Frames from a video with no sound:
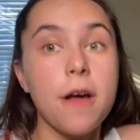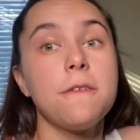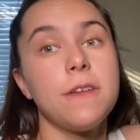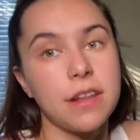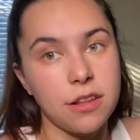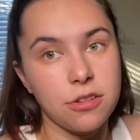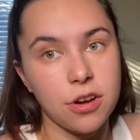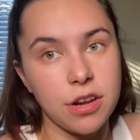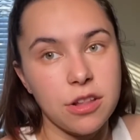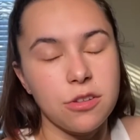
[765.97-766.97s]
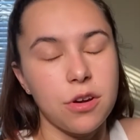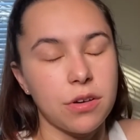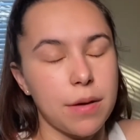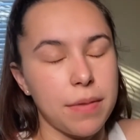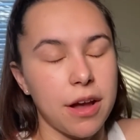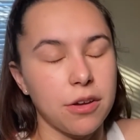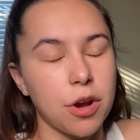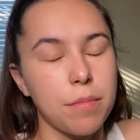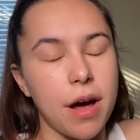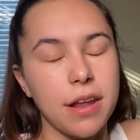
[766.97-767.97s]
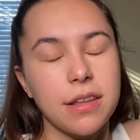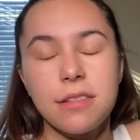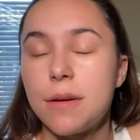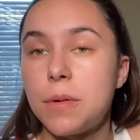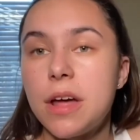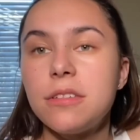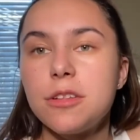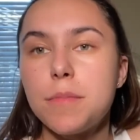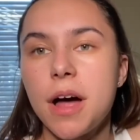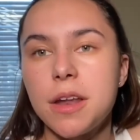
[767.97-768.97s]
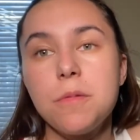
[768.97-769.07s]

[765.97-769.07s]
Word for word: fitness journey, so don't compare your body to someone else's body.